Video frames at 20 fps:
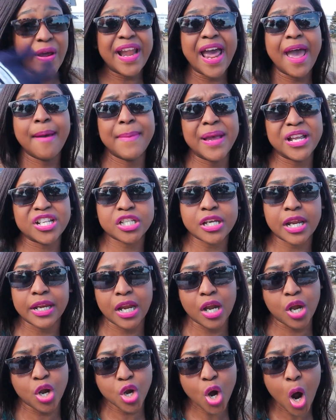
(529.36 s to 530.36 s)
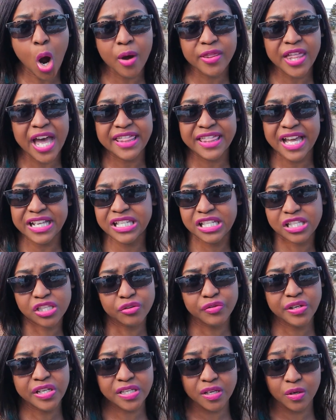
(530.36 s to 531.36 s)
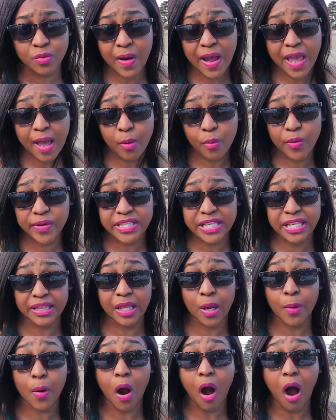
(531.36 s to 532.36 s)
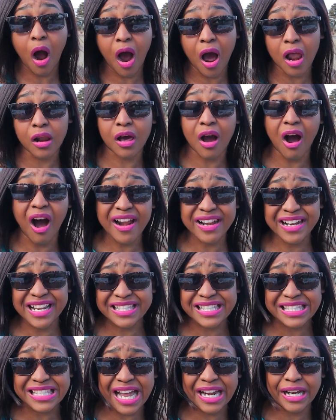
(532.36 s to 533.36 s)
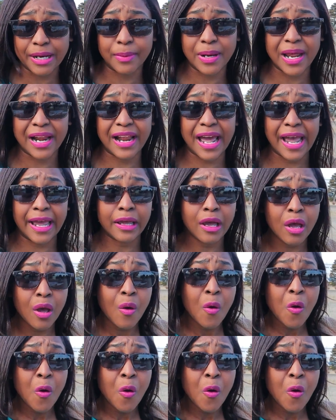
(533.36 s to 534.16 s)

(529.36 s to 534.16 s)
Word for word: when I mentioned it now that that is the reason why I'm quitting, they were all understandable and like,